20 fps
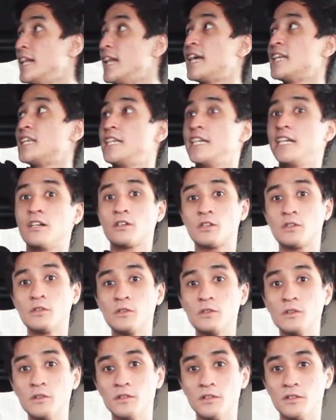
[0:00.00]
lights here
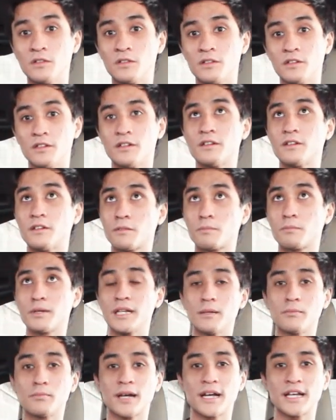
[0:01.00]
too. They're
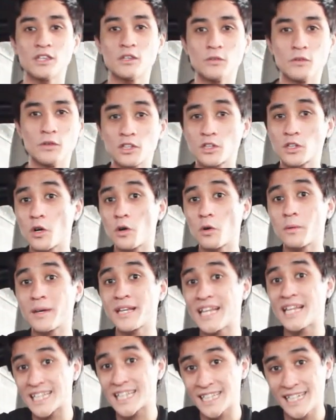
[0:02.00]
pretty bright too. So
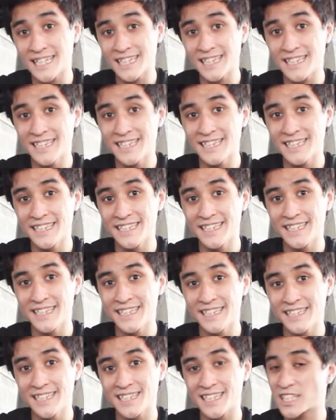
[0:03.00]
with that it,
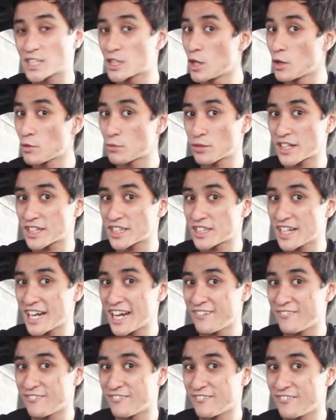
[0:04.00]
let's go for a
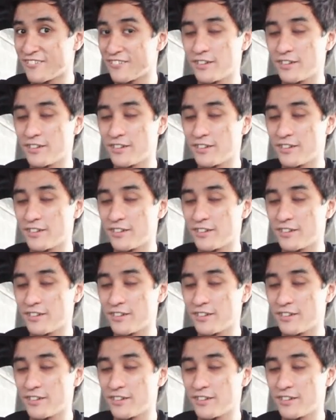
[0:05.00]
drive.